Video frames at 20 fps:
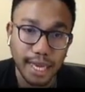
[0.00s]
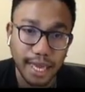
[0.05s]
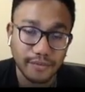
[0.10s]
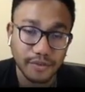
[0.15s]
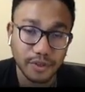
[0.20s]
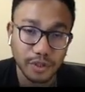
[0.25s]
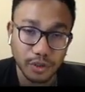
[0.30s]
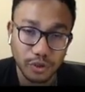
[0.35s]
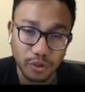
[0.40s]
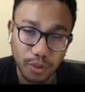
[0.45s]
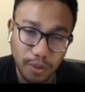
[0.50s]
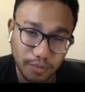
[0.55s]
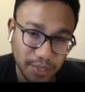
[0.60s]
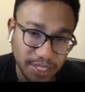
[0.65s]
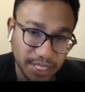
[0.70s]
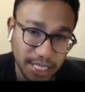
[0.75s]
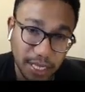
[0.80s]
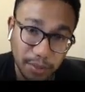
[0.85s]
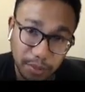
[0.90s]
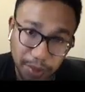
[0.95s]
have to
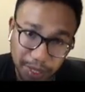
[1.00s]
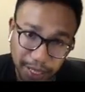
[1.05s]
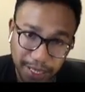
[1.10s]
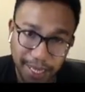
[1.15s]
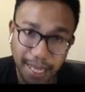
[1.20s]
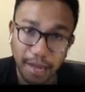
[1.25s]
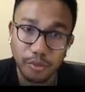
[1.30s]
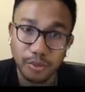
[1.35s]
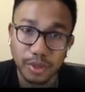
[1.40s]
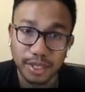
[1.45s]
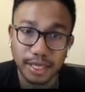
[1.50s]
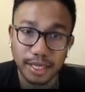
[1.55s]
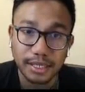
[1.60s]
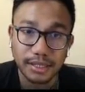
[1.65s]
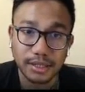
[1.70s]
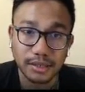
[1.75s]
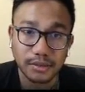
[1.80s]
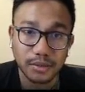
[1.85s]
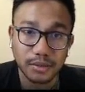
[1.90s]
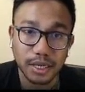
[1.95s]
set up an account with
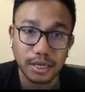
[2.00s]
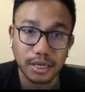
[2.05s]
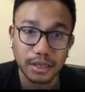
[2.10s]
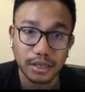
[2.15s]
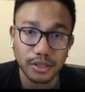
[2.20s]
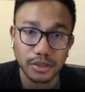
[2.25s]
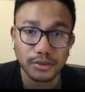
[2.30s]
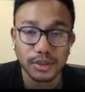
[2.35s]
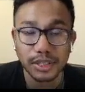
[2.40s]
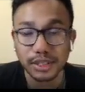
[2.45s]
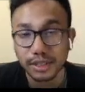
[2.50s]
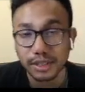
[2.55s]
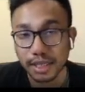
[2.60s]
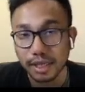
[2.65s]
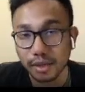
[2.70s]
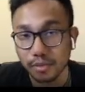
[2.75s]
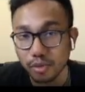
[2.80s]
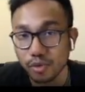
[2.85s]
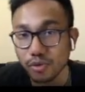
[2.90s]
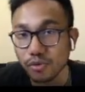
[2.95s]
us where you need to get
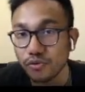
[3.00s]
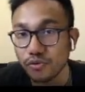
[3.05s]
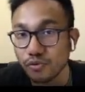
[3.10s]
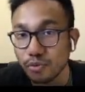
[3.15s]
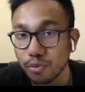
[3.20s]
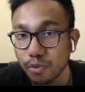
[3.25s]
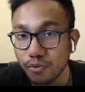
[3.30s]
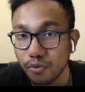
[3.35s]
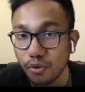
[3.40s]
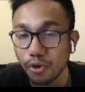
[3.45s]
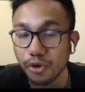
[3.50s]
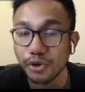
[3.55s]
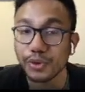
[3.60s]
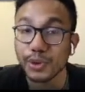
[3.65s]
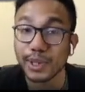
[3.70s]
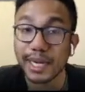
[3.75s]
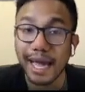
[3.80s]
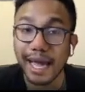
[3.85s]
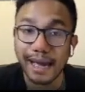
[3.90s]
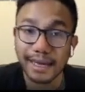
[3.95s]
approved before you
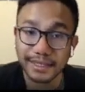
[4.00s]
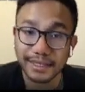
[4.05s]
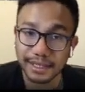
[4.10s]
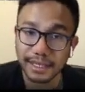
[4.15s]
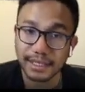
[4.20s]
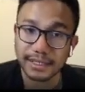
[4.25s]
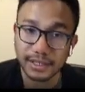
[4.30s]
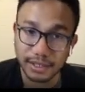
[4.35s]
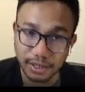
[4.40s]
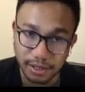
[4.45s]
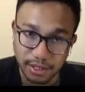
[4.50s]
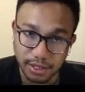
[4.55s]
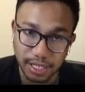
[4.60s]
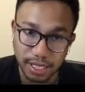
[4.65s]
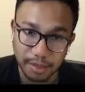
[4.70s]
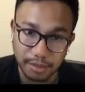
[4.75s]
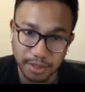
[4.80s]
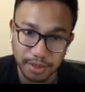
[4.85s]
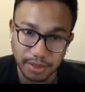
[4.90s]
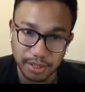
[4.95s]
could access certain
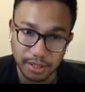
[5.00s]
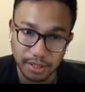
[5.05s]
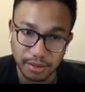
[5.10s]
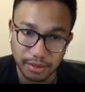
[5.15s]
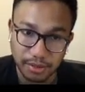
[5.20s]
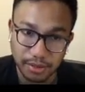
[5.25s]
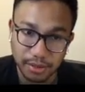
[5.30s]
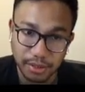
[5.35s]
types of deals.